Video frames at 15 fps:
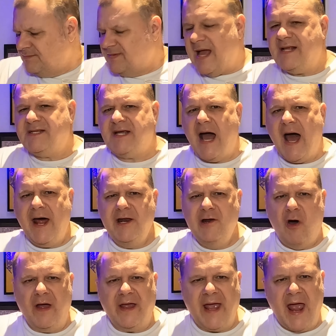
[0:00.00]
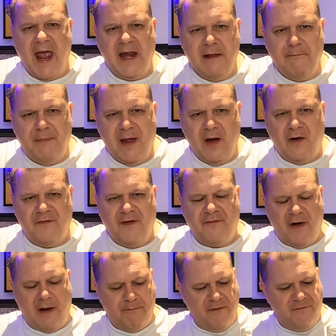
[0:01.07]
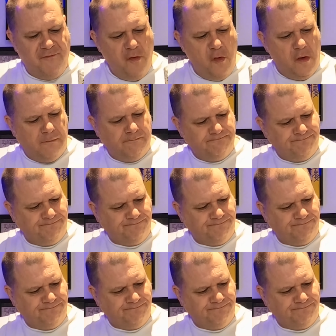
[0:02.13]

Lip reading: That's unlike any beer I've ever had before.